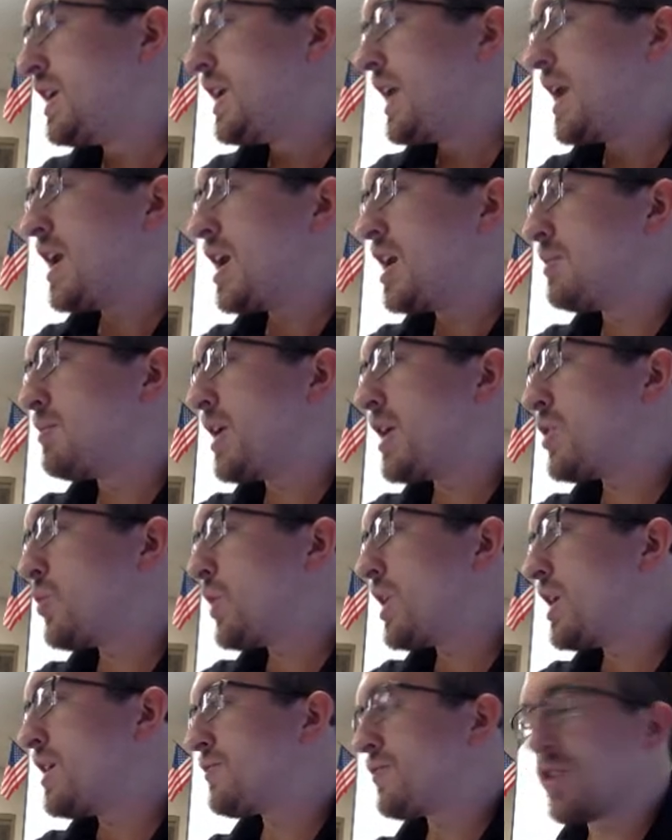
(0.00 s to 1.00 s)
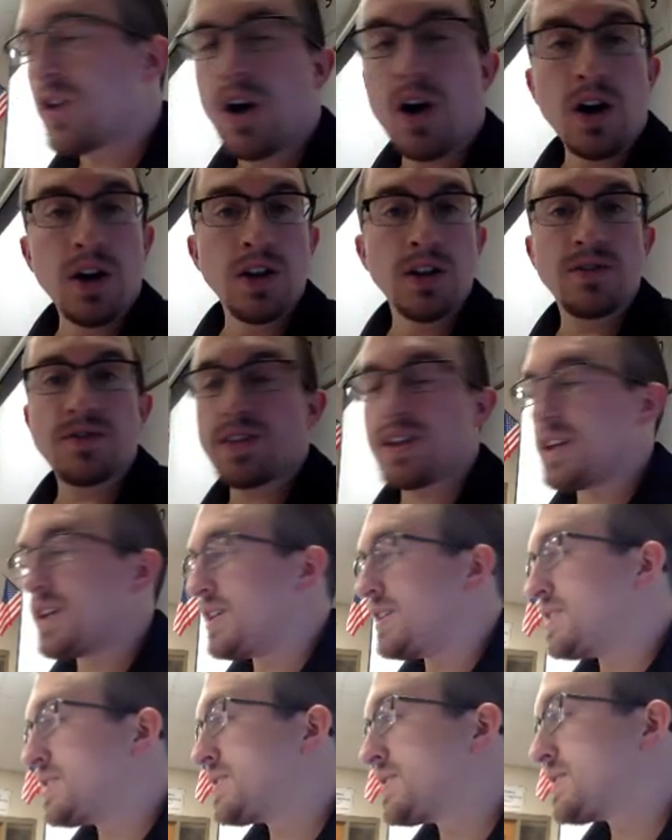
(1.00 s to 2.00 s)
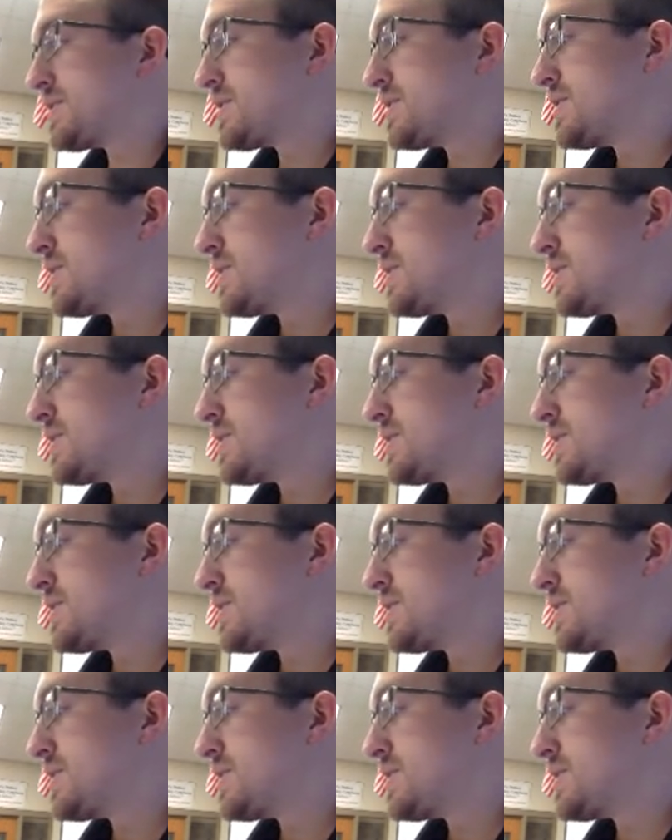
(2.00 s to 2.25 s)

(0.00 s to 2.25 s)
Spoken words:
And by the way, for all of these,